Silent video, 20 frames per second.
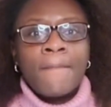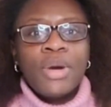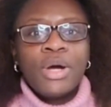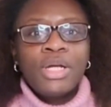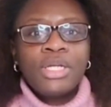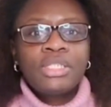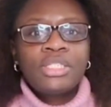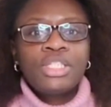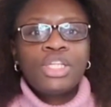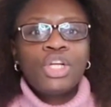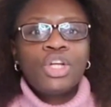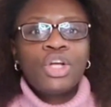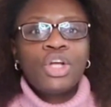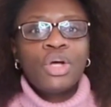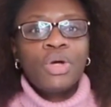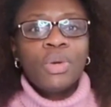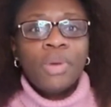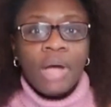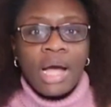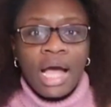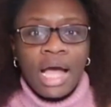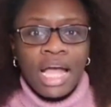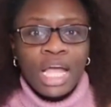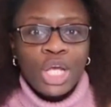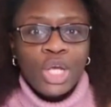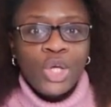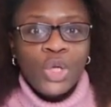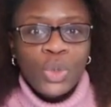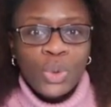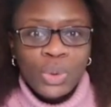But
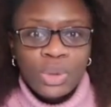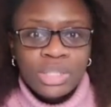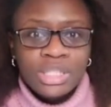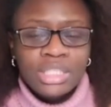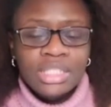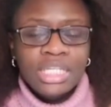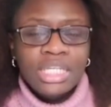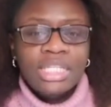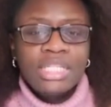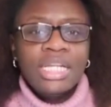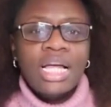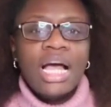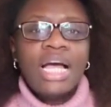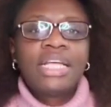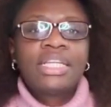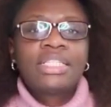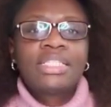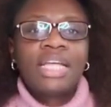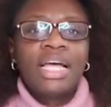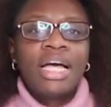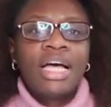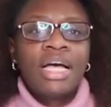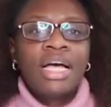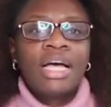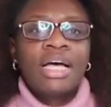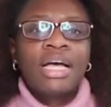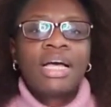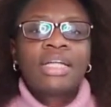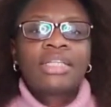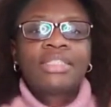I used it as
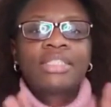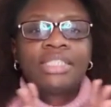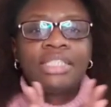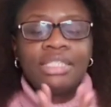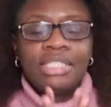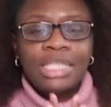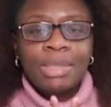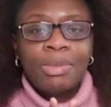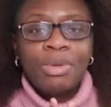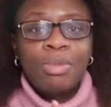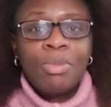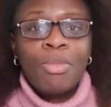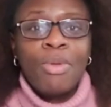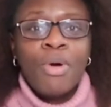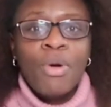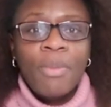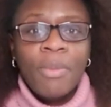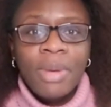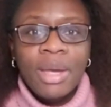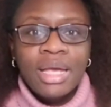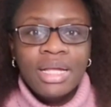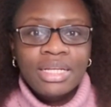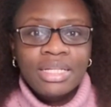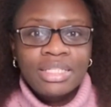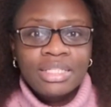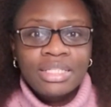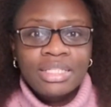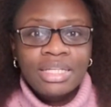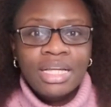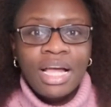a teachable
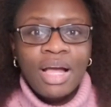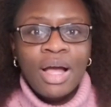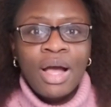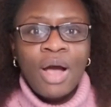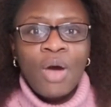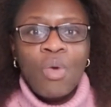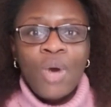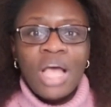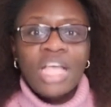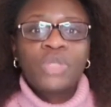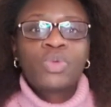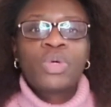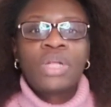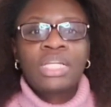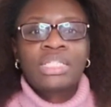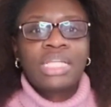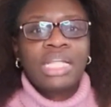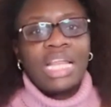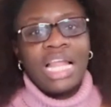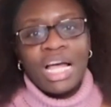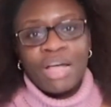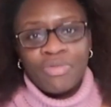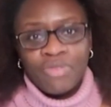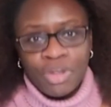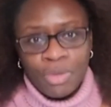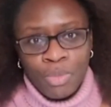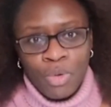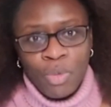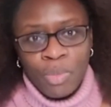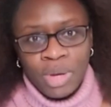moment, as well as a
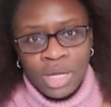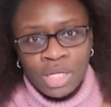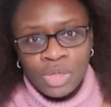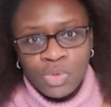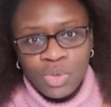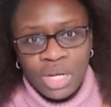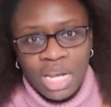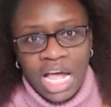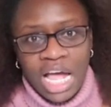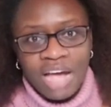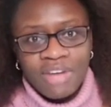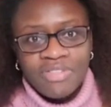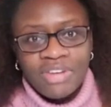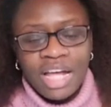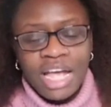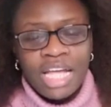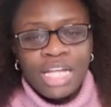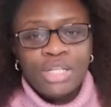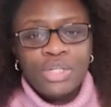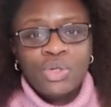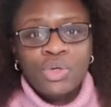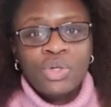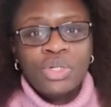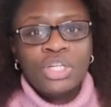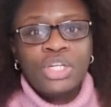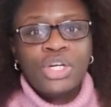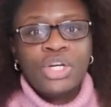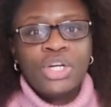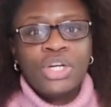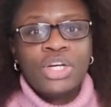laughing moment. We laughed. I
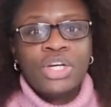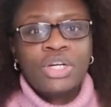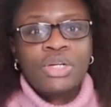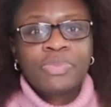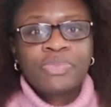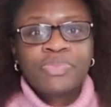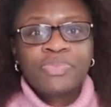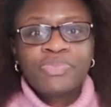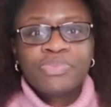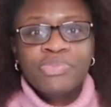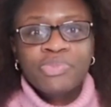told her,